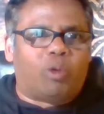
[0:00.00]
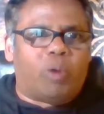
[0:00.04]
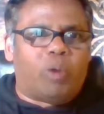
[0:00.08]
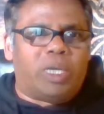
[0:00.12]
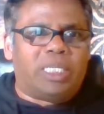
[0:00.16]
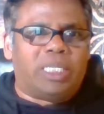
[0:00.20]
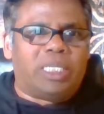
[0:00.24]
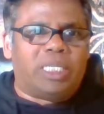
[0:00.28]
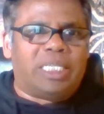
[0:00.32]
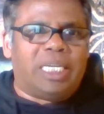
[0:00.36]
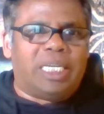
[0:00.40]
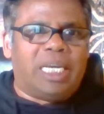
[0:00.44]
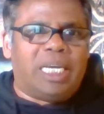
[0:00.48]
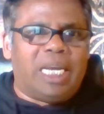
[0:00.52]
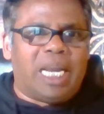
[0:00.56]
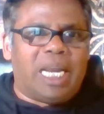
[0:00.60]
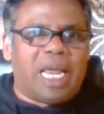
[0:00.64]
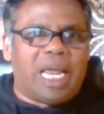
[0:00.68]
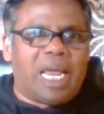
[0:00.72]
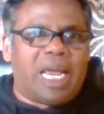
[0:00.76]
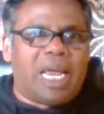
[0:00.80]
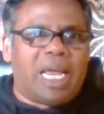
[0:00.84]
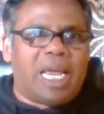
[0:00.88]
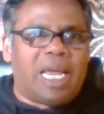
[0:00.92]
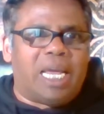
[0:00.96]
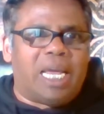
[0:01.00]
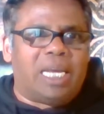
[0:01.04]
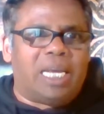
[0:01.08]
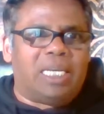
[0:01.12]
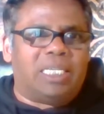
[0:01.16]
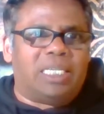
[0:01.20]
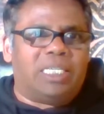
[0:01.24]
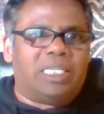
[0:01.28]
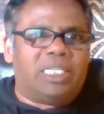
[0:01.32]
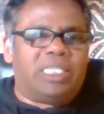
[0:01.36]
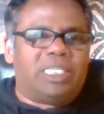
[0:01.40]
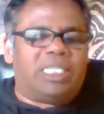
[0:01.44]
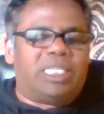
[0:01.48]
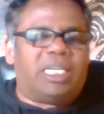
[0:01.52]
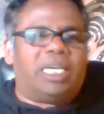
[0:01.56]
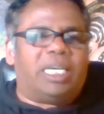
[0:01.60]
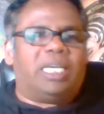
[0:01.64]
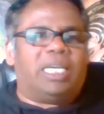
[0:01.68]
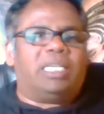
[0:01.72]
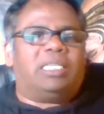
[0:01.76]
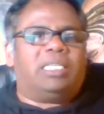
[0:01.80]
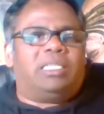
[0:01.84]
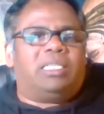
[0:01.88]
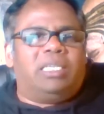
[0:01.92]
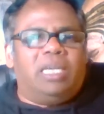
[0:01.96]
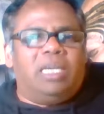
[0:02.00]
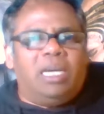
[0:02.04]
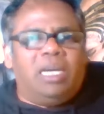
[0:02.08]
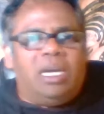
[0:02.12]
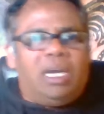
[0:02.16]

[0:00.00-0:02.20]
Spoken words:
question, and she says,